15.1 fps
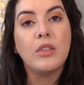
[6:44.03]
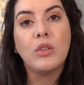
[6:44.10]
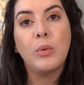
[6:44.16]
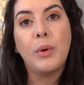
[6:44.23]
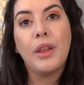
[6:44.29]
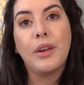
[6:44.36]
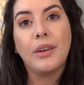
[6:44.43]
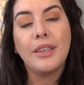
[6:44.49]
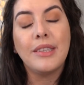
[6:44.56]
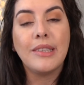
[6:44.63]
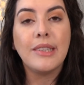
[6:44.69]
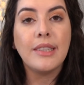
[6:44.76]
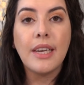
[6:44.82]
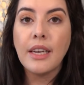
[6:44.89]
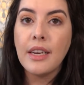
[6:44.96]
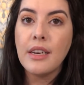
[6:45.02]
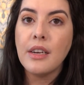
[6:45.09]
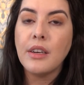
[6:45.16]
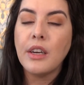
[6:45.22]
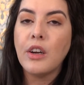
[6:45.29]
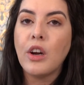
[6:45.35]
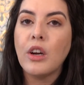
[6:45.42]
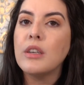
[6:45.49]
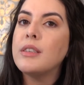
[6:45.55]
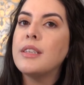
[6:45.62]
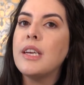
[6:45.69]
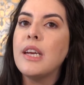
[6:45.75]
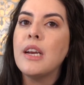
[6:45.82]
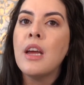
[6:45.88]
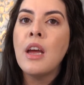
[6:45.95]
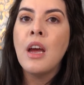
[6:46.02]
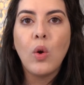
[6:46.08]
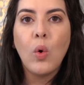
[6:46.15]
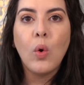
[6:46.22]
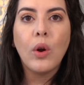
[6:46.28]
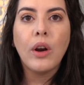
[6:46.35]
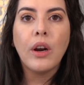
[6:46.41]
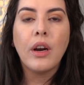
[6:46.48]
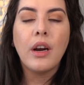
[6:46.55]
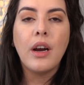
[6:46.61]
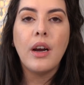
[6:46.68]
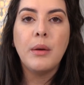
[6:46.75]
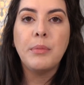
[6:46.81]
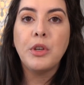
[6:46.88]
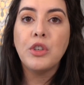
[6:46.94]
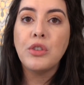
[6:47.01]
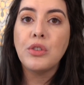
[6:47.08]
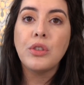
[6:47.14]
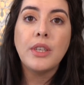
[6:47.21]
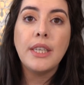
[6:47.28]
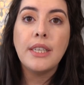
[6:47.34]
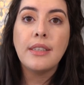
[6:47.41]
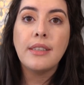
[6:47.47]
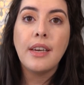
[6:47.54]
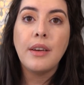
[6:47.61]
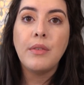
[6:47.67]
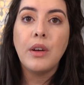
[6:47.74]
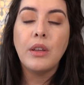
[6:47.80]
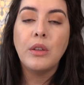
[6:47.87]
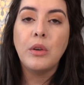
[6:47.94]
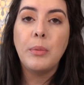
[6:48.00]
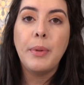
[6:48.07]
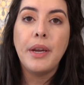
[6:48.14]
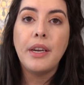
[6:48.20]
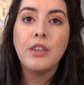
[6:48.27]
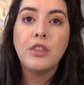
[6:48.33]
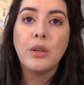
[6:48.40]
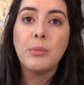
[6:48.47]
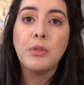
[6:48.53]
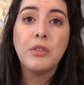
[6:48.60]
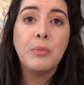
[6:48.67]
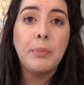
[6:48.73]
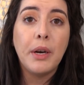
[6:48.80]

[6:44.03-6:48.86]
So whether it's a secondary car seat or you're just looking to save a little bit in terms of